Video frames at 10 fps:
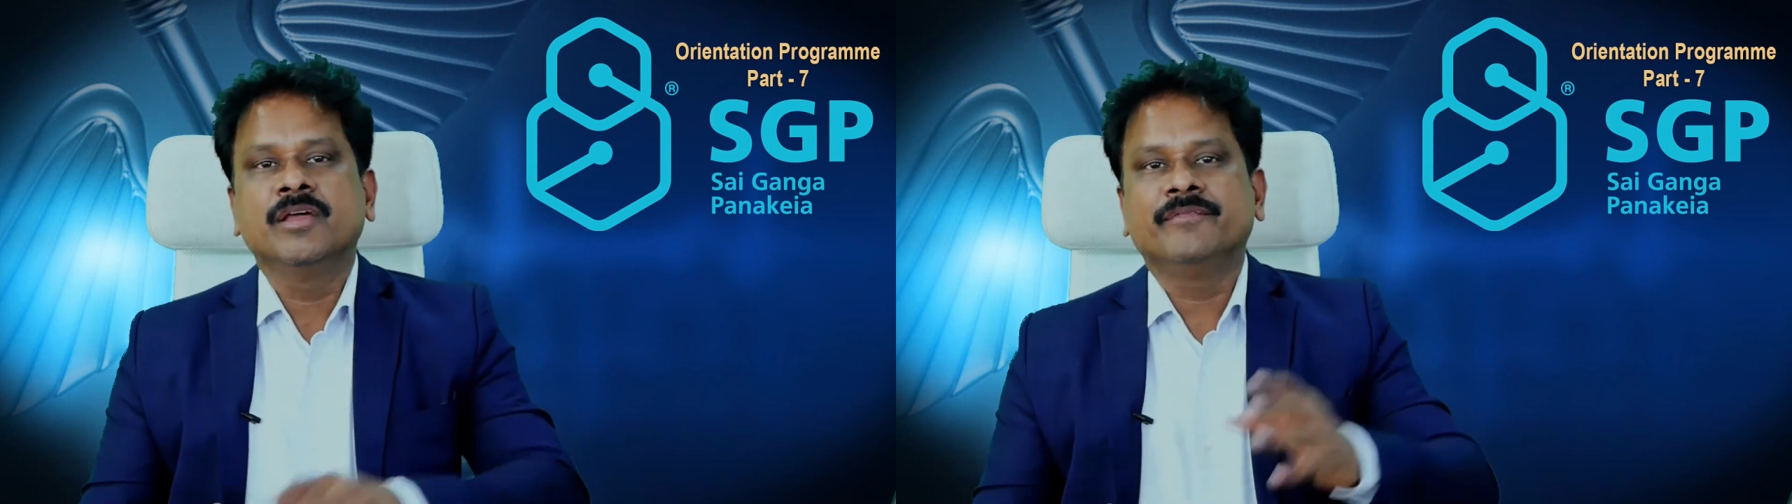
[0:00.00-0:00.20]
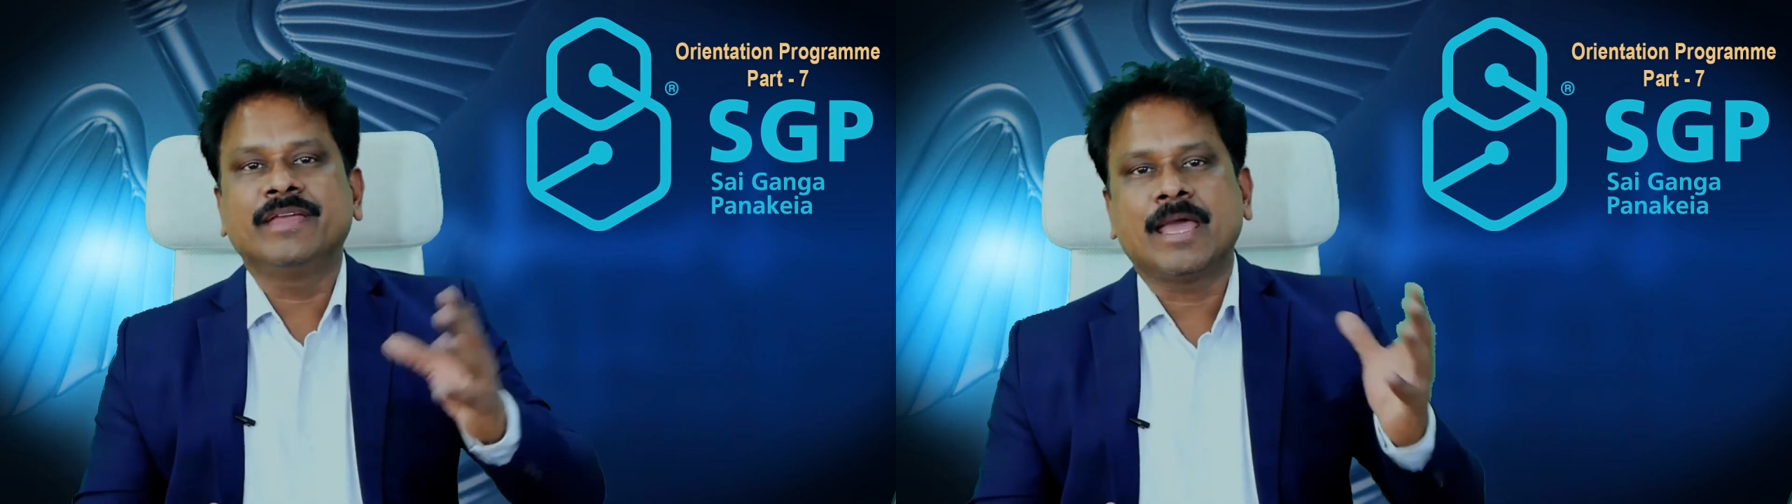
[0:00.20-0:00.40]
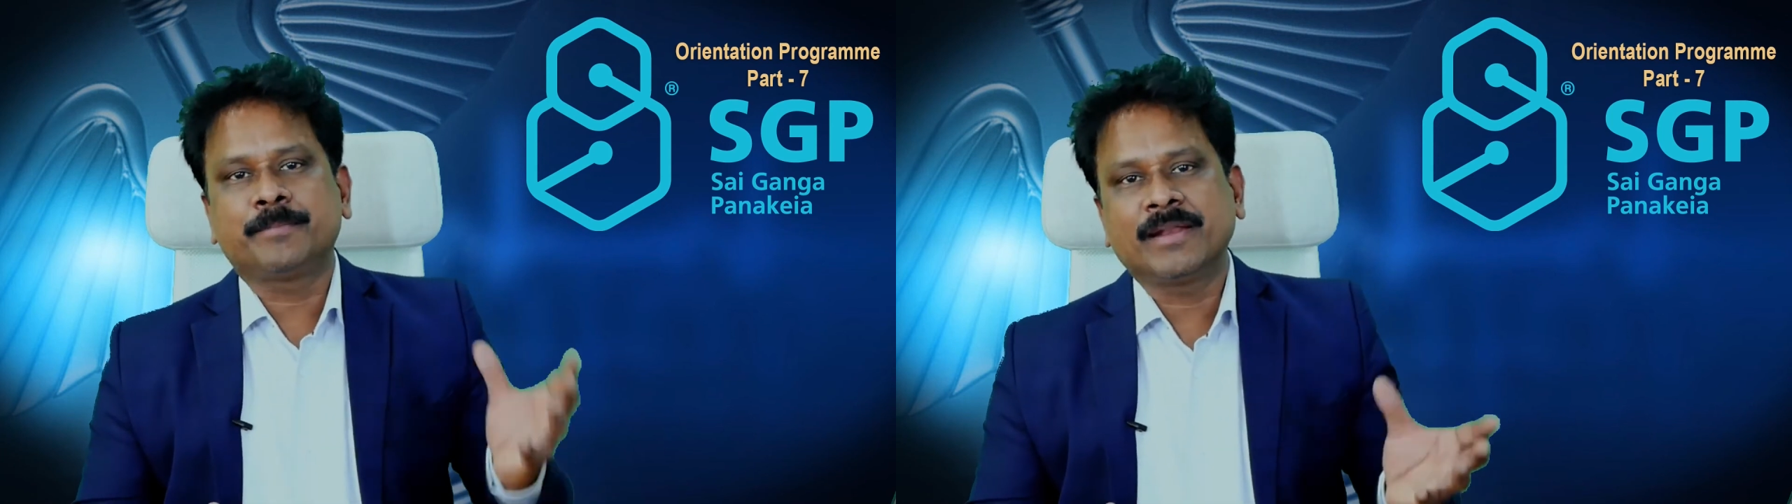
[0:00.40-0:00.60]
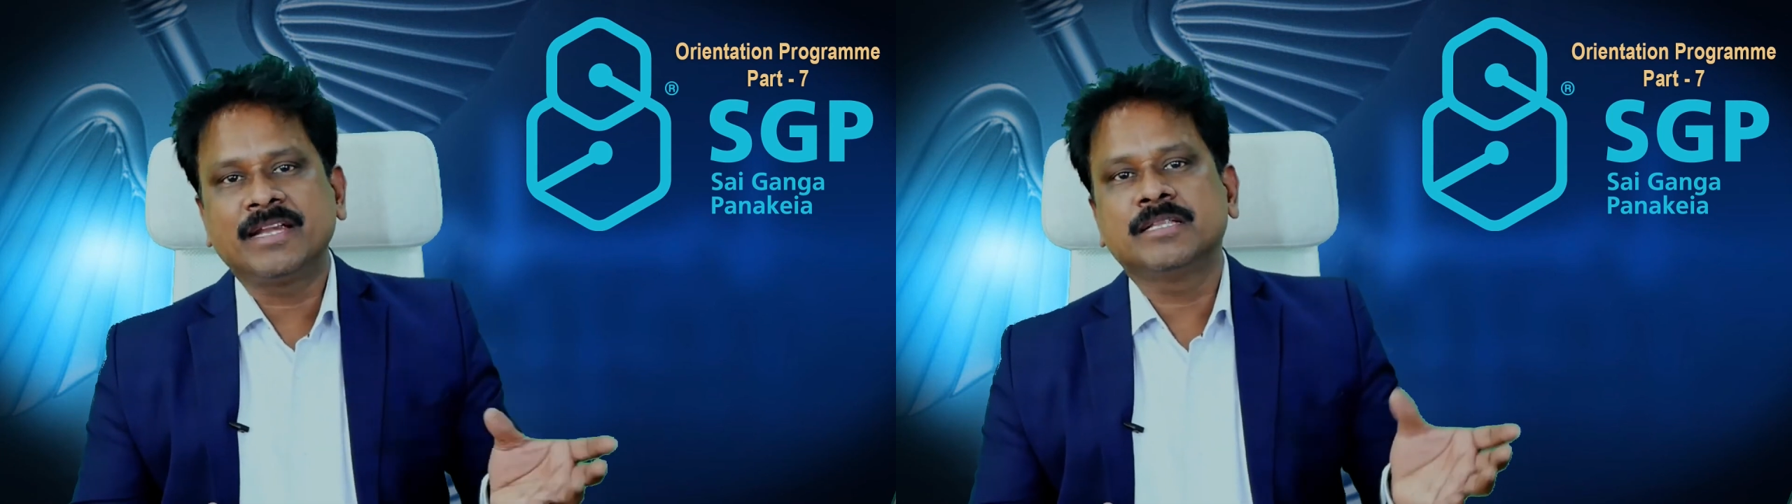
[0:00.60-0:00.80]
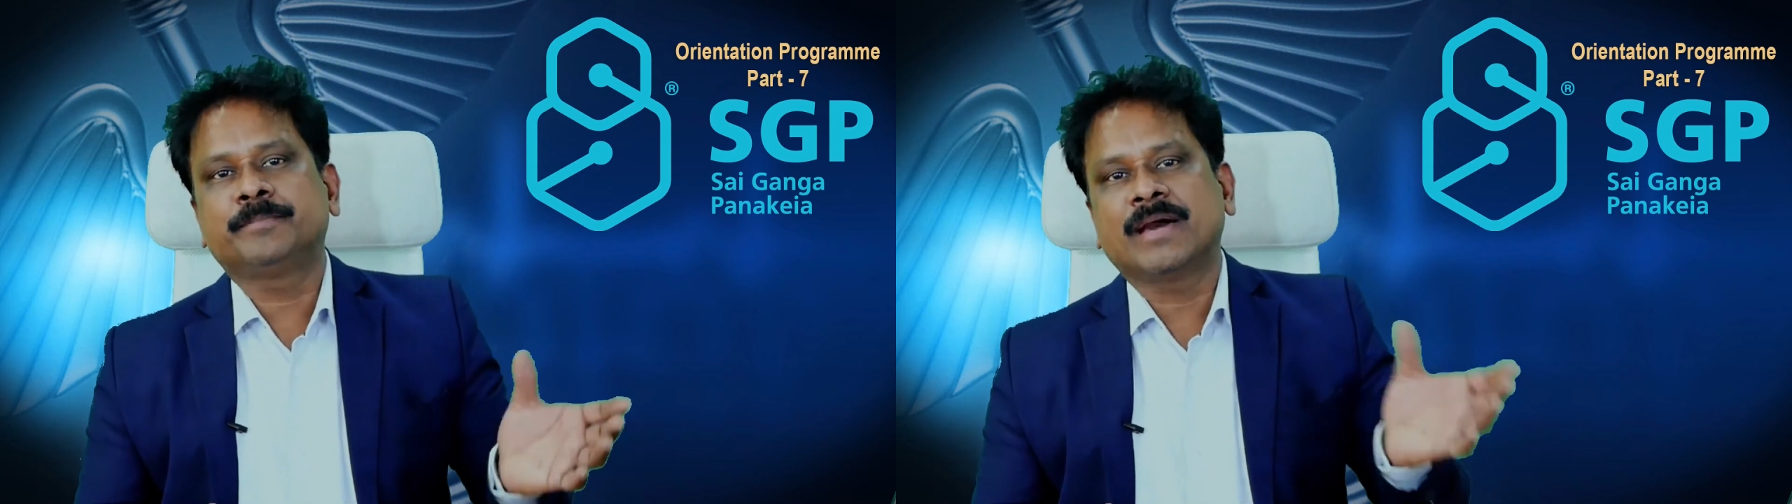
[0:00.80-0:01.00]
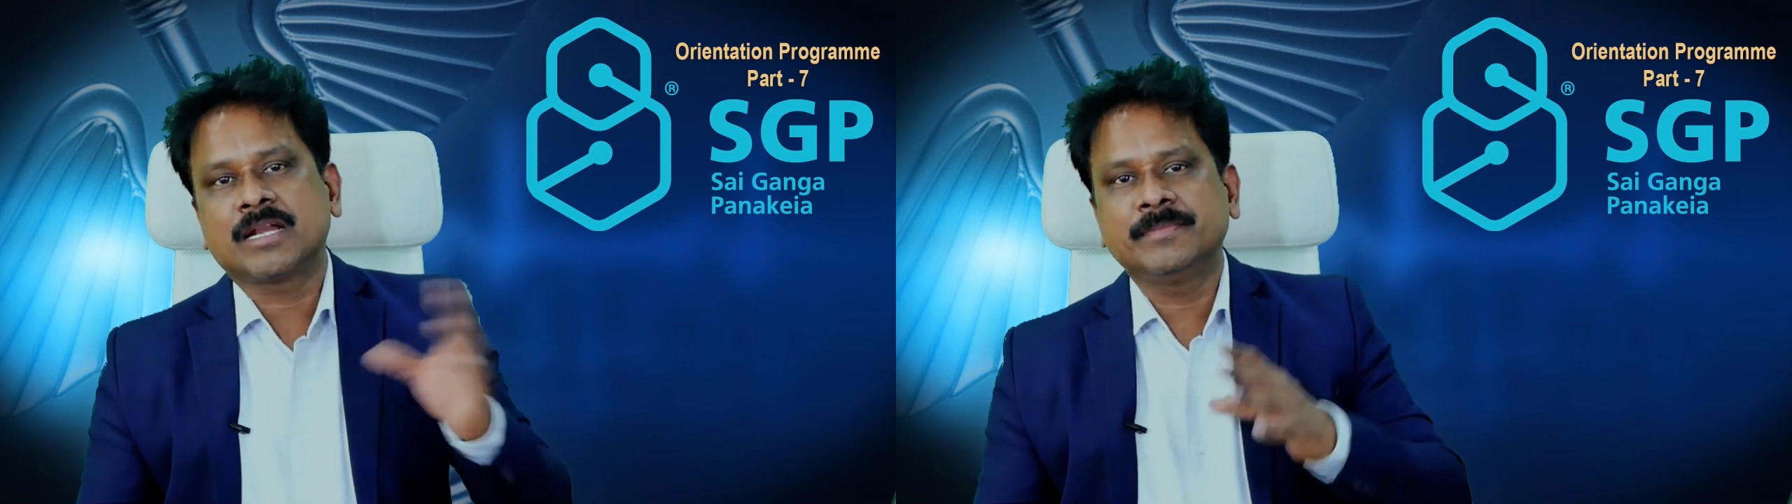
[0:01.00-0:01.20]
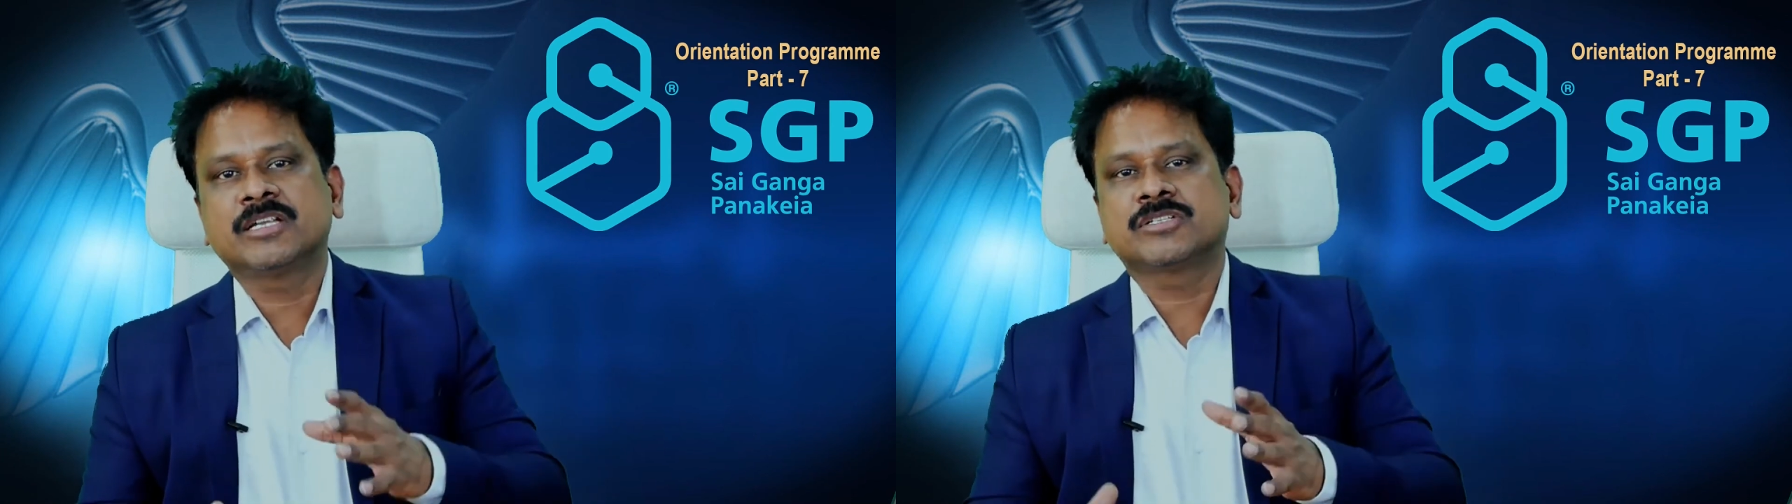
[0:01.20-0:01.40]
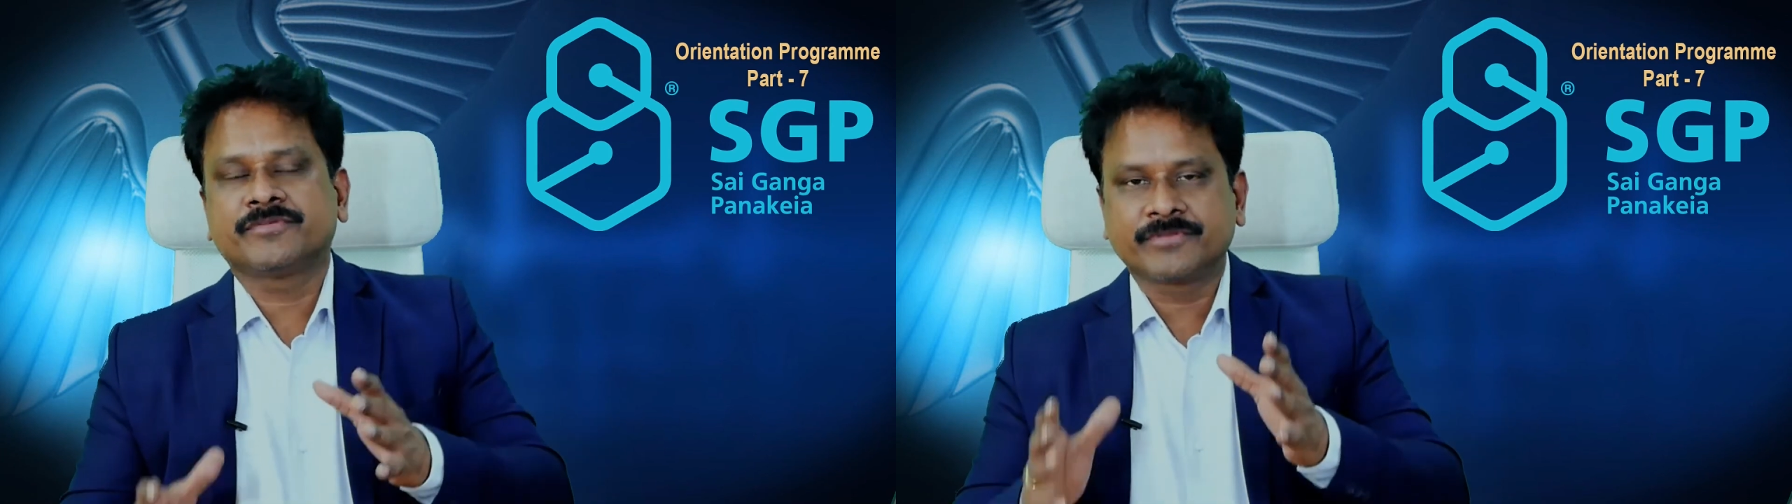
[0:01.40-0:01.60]
we applied the
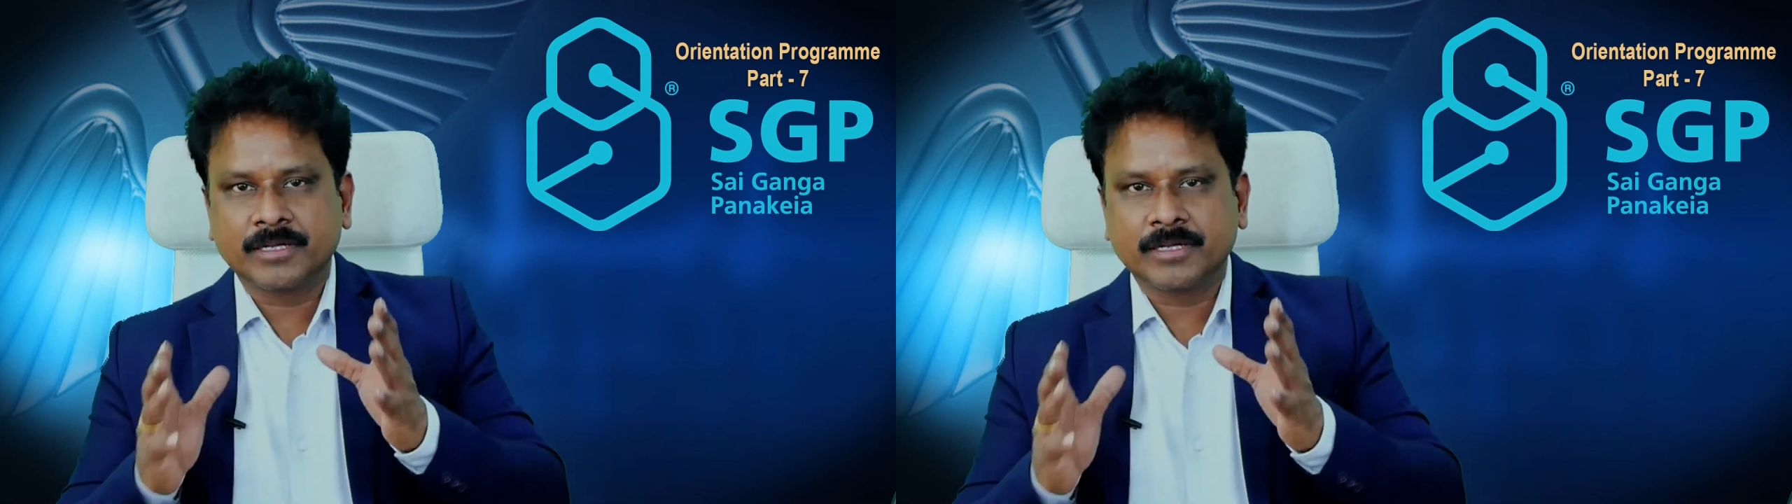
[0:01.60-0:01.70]
parameters of